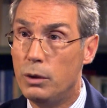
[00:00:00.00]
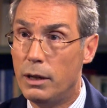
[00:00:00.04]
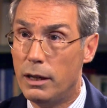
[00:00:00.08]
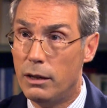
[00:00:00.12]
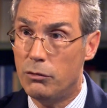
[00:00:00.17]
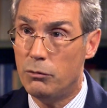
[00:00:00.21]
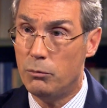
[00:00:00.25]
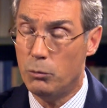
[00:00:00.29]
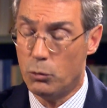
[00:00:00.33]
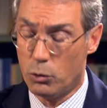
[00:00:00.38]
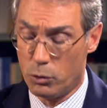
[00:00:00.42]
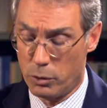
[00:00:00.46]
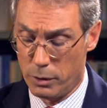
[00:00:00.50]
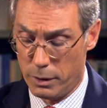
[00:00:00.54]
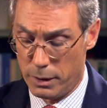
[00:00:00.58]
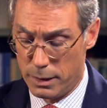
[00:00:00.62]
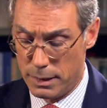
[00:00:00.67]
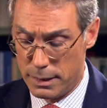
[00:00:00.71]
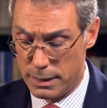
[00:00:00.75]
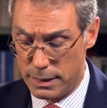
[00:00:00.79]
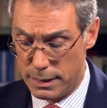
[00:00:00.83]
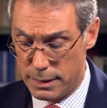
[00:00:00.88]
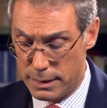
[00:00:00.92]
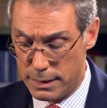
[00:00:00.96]
have more than
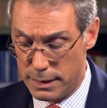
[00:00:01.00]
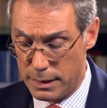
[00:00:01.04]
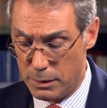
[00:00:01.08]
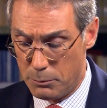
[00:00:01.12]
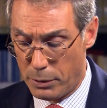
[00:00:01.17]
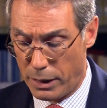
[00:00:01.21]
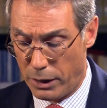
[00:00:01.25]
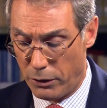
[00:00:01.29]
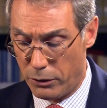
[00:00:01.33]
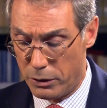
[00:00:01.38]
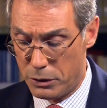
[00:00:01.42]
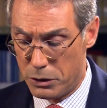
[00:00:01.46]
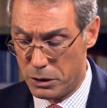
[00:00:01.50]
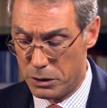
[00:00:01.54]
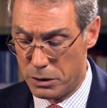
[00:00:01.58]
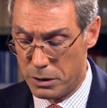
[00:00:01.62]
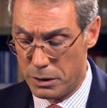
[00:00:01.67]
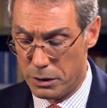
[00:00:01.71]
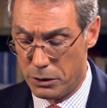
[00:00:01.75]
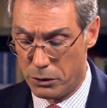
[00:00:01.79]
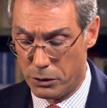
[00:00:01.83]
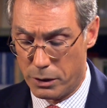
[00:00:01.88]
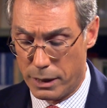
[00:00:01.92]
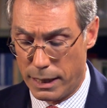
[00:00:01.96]
16 parishes
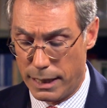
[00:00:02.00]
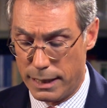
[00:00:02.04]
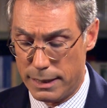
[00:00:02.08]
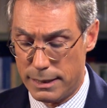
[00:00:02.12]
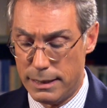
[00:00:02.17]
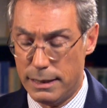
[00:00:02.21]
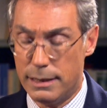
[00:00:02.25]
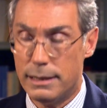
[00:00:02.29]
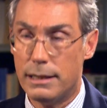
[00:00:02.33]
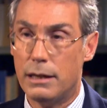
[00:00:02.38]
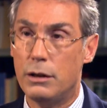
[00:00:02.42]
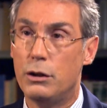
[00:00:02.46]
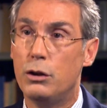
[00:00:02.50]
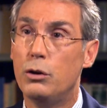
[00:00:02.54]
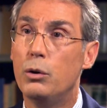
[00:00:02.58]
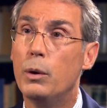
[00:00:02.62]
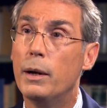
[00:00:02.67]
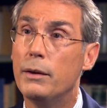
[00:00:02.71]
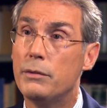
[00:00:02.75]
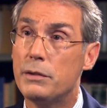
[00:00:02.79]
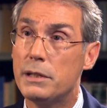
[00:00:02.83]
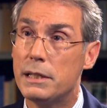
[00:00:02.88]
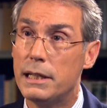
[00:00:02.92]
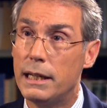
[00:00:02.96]
in your diocese, and you
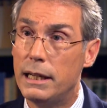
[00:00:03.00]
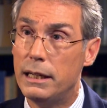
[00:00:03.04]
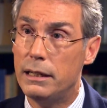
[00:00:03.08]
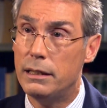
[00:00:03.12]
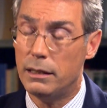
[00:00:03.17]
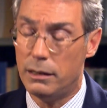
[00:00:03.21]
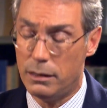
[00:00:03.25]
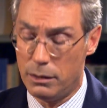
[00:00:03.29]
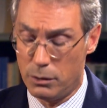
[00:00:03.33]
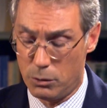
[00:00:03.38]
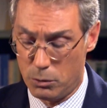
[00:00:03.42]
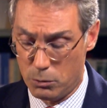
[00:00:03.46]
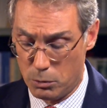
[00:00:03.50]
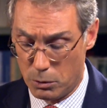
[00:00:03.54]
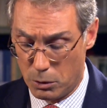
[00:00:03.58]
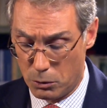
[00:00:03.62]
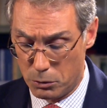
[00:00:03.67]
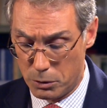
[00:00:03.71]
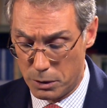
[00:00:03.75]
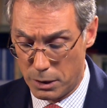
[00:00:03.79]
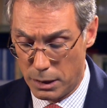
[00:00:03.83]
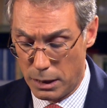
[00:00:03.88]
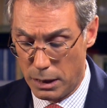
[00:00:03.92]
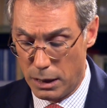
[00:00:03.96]
have stated,
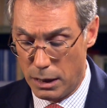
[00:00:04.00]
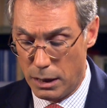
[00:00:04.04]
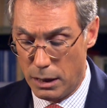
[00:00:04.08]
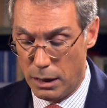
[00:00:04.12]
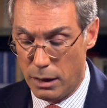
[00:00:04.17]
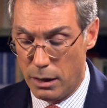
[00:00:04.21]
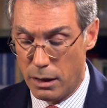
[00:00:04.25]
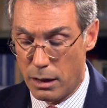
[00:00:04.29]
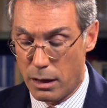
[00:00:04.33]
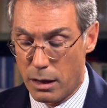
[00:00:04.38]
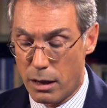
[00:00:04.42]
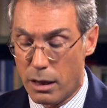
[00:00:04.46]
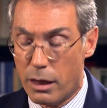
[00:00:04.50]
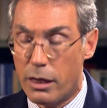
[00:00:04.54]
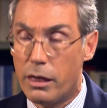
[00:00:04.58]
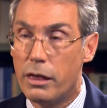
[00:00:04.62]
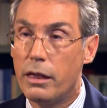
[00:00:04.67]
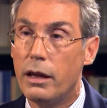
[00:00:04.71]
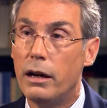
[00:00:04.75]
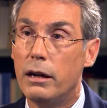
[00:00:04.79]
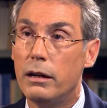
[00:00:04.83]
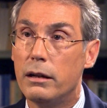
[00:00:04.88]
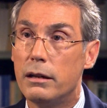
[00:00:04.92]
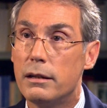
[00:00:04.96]
quote,
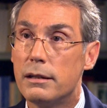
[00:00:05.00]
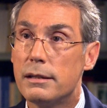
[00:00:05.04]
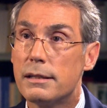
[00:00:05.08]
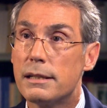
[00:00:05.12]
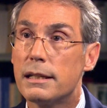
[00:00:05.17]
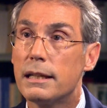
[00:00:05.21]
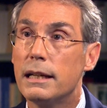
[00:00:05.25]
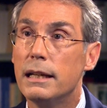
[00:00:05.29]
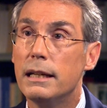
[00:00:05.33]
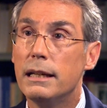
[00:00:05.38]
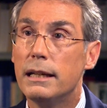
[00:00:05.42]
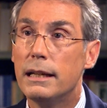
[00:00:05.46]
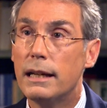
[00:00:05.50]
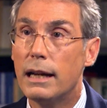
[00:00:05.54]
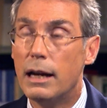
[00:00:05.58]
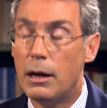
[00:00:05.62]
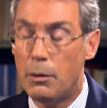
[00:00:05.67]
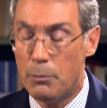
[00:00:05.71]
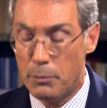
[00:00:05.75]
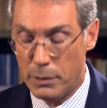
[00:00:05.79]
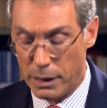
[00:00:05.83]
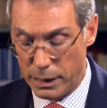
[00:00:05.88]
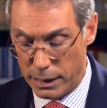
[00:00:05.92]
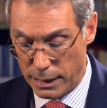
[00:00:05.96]
"Thugs can
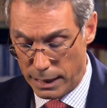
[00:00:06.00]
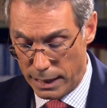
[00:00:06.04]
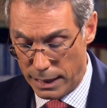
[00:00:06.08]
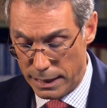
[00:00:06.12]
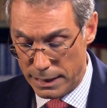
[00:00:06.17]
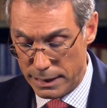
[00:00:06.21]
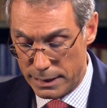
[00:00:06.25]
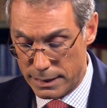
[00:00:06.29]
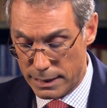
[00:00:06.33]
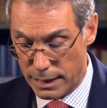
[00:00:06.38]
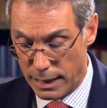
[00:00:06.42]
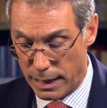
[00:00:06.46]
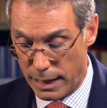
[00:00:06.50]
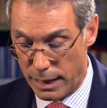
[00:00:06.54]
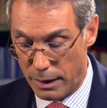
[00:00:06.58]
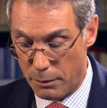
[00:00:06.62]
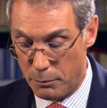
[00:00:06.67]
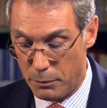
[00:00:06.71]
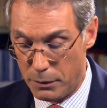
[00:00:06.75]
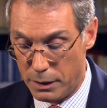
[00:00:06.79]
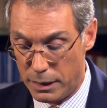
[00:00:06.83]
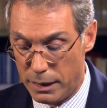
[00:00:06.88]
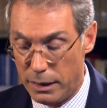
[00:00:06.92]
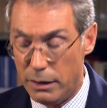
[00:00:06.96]
come at any
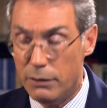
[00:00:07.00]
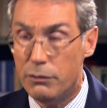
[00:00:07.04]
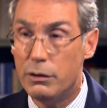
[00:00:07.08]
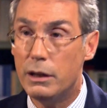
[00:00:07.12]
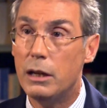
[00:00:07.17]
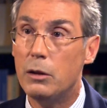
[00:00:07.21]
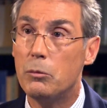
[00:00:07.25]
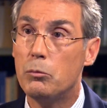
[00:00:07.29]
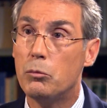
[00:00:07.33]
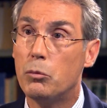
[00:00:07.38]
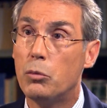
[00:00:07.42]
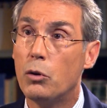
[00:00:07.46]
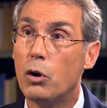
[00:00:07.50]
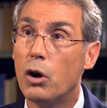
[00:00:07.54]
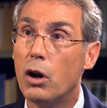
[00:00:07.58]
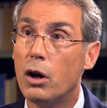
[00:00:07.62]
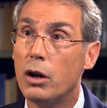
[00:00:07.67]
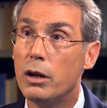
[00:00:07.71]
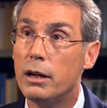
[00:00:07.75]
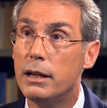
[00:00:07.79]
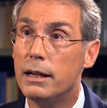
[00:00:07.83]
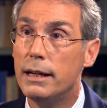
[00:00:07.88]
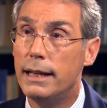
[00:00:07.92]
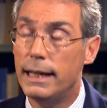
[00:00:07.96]
time, even in
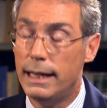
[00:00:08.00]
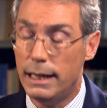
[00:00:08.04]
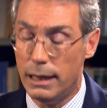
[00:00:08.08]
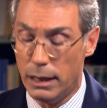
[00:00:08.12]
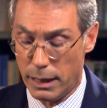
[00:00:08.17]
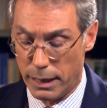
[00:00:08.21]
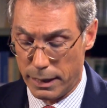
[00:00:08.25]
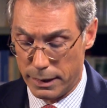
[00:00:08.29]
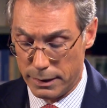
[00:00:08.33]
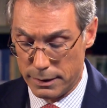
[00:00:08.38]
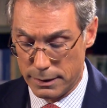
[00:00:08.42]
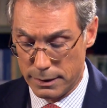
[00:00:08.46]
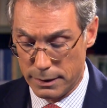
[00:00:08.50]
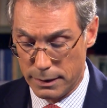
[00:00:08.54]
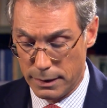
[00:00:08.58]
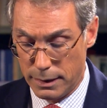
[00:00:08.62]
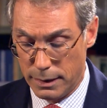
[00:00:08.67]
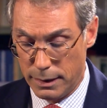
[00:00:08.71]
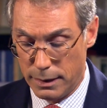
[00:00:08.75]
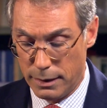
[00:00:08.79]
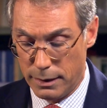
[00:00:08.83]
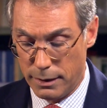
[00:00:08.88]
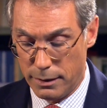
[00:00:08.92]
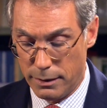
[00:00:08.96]
broad daylight.
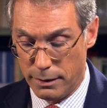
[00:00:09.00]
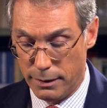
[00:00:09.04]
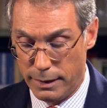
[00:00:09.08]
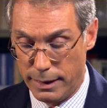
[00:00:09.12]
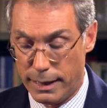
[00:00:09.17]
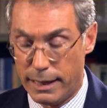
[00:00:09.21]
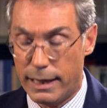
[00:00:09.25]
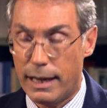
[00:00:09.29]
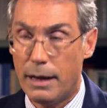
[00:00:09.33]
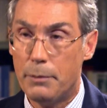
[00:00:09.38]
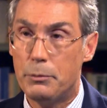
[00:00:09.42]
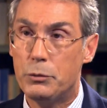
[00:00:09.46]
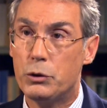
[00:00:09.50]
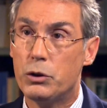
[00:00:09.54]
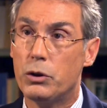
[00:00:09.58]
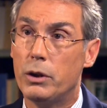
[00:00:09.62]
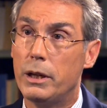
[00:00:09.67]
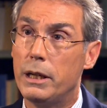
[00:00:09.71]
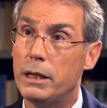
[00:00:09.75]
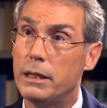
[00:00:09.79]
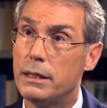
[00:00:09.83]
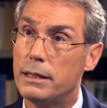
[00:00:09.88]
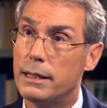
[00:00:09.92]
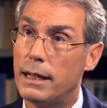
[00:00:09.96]
They capture
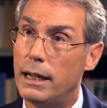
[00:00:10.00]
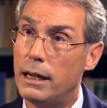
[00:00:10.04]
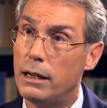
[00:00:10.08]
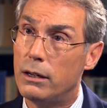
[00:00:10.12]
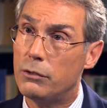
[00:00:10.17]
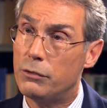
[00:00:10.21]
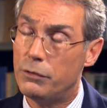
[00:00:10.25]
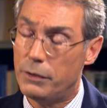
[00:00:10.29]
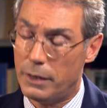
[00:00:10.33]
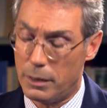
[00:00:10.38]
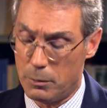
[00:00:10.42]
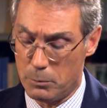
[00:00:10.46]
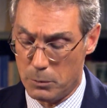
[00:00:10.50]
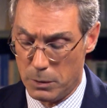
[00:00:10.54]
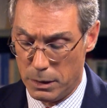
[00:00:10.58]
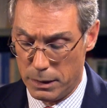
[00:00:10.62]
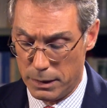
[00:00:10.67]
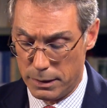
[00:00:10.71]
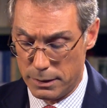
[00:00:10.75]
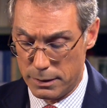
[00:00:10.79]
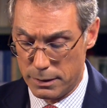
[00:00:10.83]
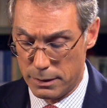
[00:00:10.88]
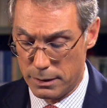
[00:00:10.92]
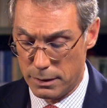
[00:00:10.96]
entire
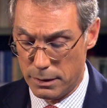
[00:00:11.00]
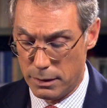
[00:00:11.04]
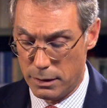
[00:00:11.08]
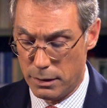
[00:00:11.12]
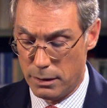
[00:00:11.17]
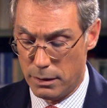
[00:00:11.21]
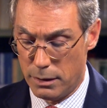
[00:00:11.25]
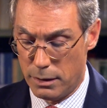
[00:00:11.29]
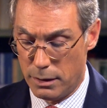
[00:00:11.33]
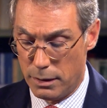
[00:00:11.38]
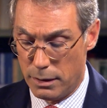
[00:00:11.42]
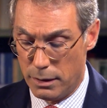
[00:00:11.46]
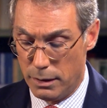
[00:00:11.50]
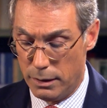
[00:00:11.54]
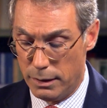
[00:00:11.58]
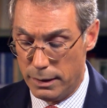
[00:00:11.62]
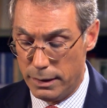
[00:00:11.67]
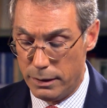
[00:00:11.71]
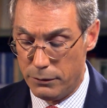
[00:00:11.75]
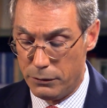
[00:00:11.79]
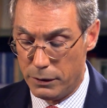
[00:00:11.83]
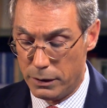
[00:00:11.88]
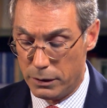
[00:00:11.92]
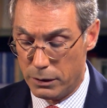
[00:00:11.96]
families,
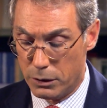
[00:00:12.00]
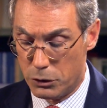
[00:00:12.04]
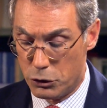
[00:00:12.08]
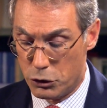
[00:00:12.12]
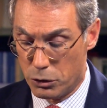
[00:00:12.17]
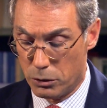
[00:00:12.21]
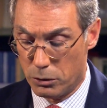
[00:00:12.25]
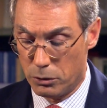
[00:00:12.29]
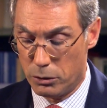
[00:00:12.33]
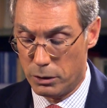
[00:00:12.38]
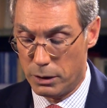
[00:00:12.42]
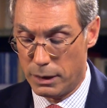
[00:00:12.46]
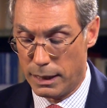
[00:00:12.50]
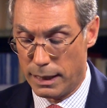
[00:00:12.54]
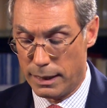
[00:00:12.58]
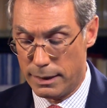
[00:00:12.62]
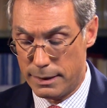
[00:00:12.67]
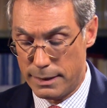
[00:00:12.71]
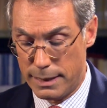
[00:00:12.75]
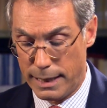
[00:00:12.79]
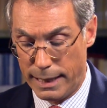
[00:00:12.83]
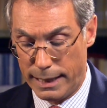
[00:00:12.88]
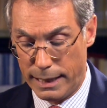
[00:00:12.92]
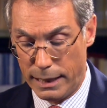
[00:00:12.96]
leaving the children
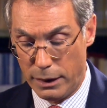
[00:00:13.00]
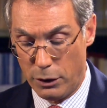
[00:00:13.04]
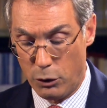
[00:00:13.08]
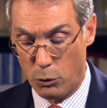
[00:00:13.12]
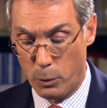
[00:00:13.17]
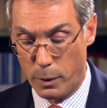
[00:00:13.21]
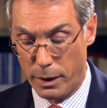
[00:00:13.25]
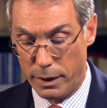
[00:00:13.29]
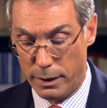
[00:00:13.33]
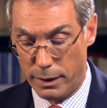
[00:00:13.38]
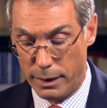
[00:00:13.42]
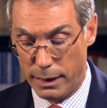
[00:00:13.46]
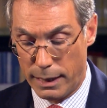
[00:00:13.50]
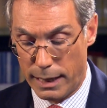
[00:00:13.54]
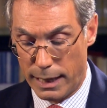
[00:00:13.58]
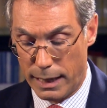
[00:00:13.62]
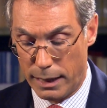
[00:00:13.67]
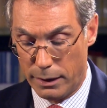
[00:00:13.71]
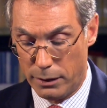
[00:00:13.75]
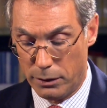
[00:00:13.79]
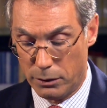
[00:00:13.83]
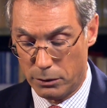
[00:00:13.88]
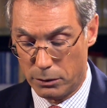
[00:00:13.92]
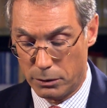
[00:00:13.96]
and taking away the
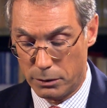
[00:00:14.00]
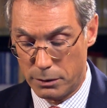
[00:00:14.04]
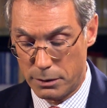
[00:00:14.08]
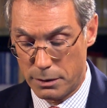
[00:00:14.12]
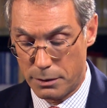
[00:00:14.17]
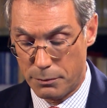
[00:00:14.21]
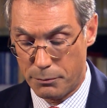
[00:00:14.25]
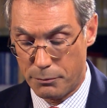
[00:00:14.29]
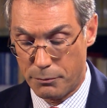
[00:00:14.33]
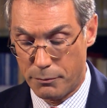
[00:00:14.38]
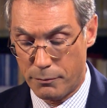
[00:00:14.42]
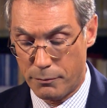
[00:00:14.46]
adults."